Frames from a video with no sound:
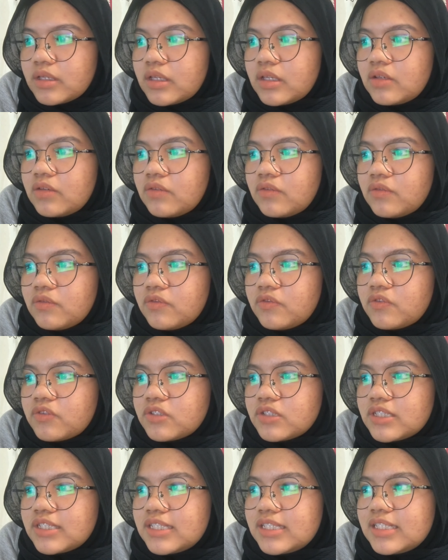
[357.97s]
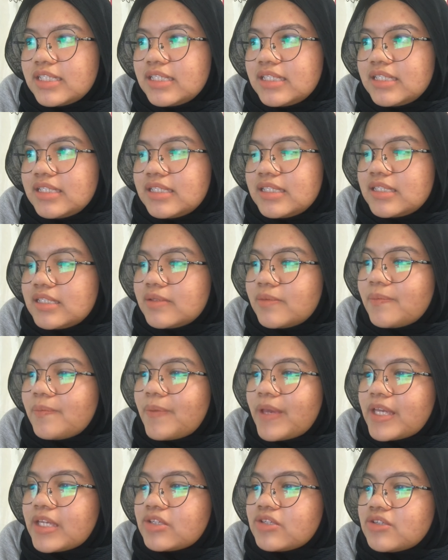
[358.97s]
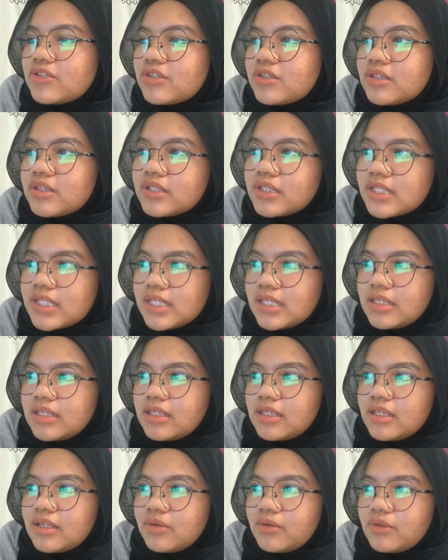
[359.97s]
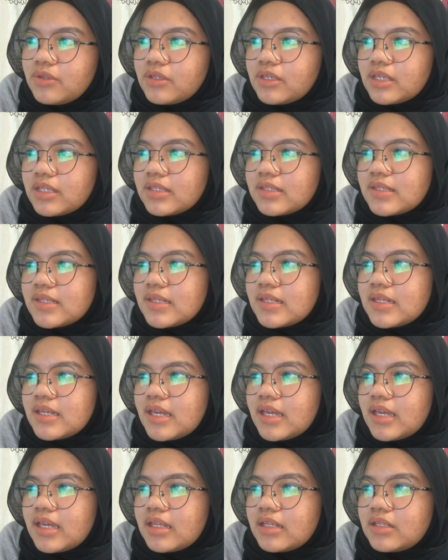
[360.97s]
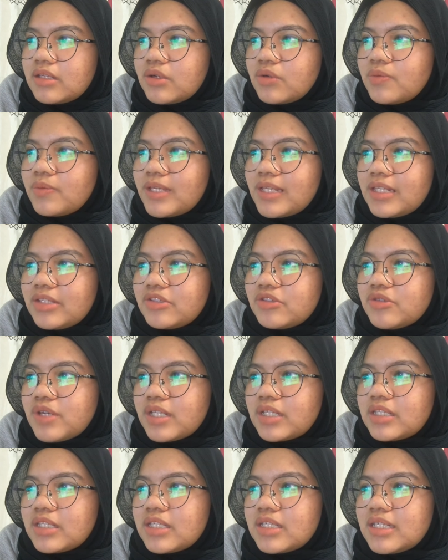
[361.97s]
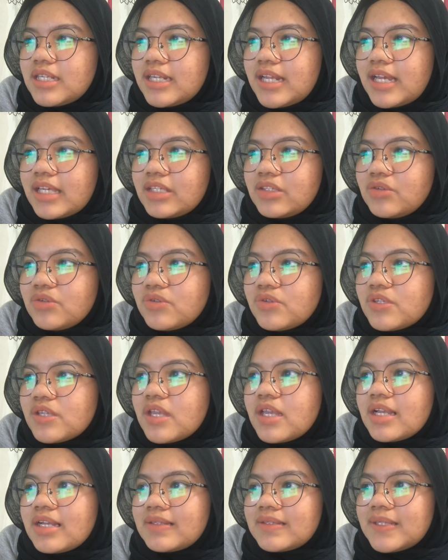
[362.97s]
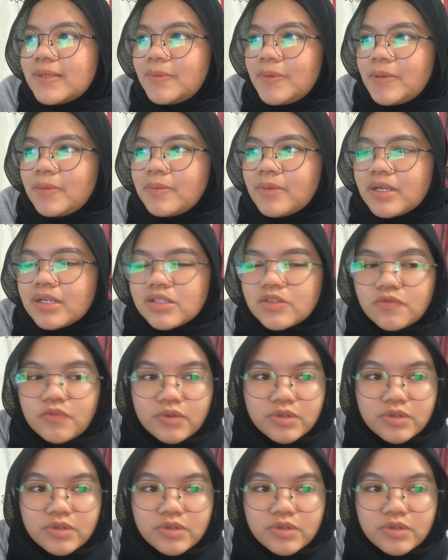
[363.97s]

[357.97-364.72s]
And for the page 30, you can see the Adobe Illustrator that I use clipping mask